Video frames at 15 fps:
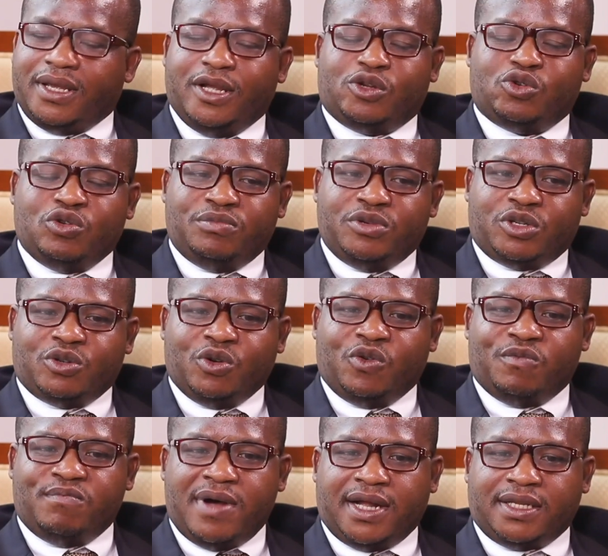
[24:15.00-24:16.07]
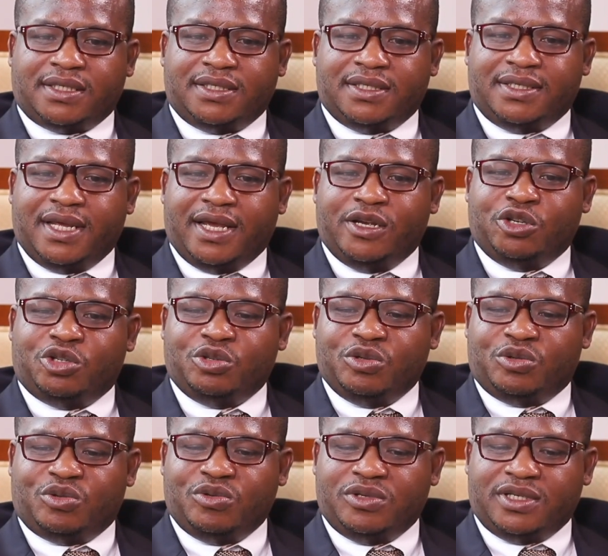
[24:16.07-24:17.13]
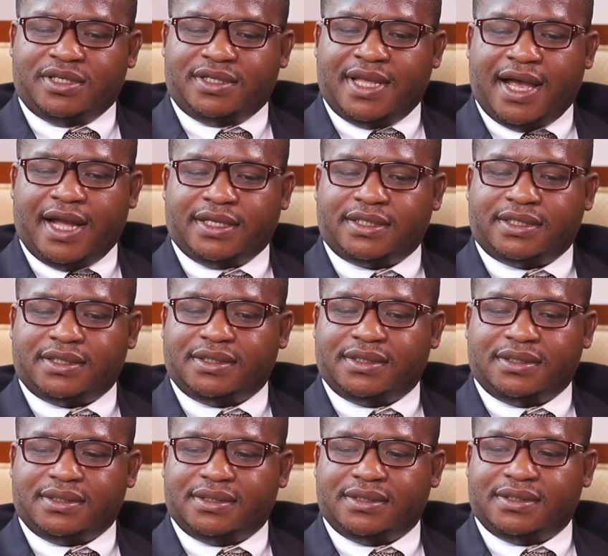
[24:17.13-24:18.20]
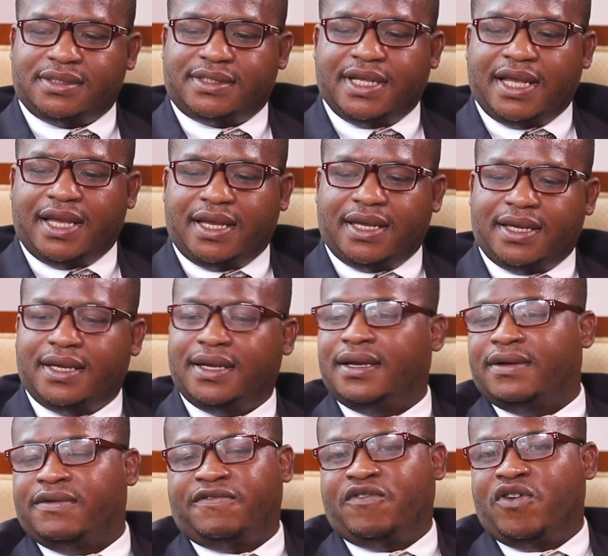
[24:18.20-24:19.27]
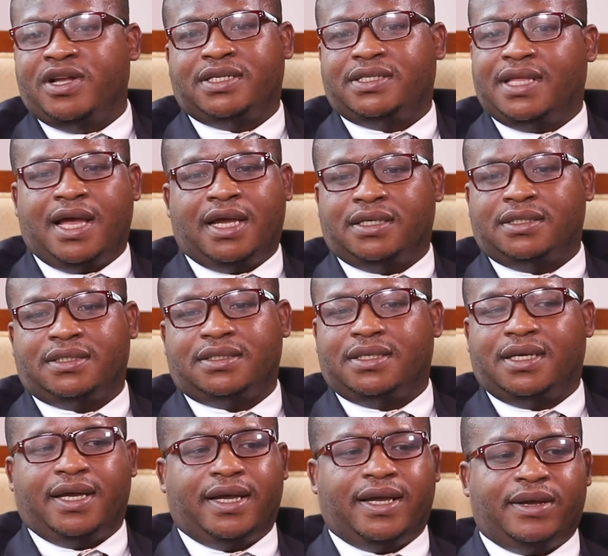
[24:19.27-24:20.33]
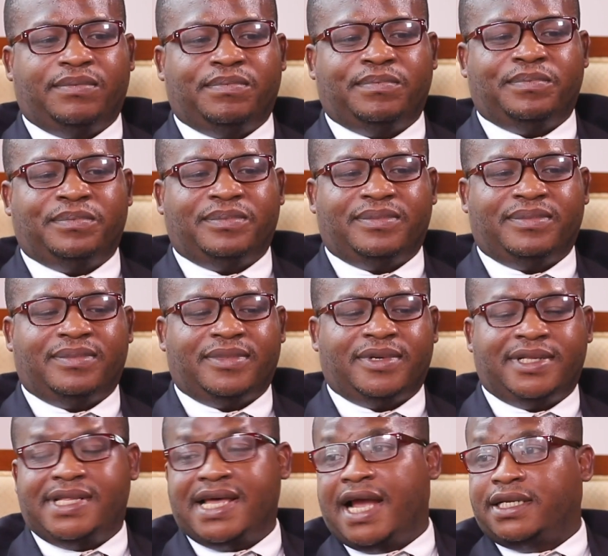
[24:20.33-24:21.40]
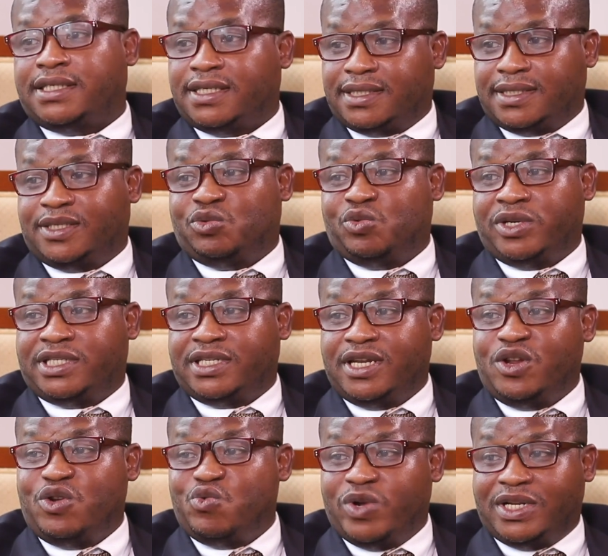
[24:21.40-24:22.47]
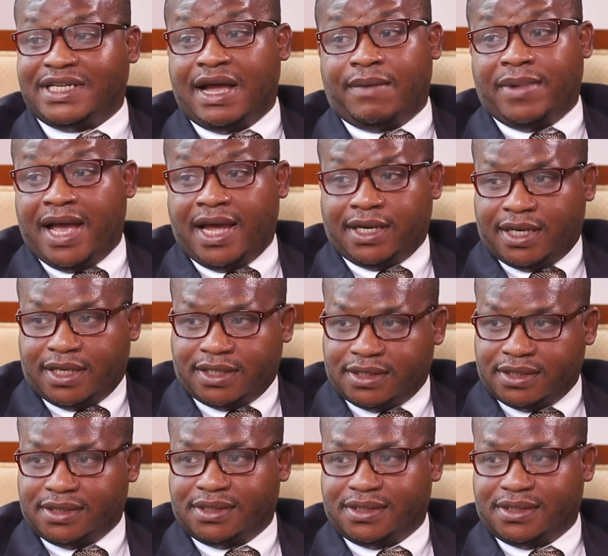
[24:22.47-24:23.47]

it could be so but the issue too is that say for instance there is a situation in which I'm handling.